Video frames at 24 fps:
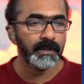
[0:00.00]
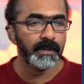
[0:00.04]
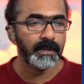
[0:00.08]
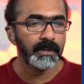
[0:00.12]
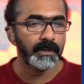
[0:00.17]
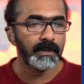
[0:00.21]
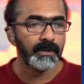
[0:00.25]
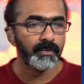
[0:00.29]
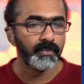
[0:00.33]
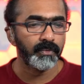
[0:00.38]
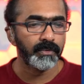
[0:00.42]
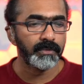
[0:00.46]
I
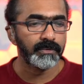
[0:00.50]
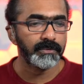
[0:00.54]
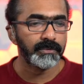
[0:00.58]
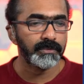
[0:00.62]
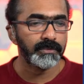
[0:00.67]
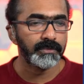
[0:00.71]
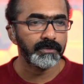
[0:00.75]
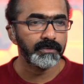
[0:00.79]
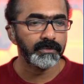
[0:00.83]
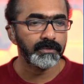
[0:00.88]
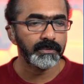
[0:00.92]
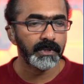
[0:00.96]
don't want
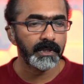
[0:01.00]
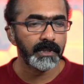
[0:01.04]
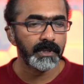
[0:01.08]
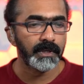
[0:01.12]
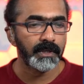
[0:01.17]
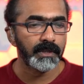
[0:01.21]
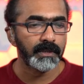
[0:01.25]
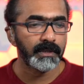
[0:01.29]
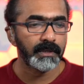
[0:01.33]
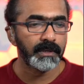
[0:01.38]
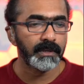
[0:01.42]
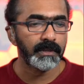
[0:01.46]
to do that.
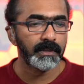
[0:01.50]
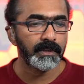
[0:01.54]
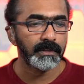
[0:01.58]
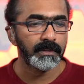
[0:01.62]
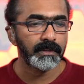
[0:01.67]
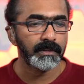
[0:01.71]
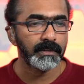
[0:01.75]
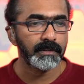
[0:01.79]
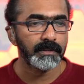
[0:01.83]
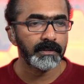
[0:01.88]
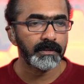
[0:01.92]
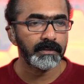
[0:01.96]

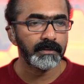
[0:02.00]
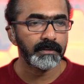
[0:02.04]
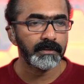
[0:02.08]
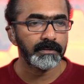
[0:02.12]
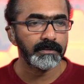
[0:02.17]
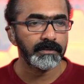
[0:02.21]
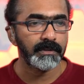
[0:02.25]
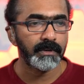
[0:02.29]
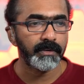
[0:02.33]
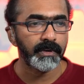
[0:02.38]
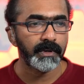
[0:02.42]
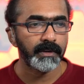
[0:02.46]

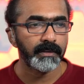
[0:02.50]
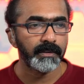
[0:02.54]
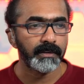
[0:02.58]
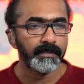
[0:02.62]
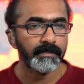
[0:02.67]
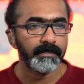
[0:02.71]
Sorry.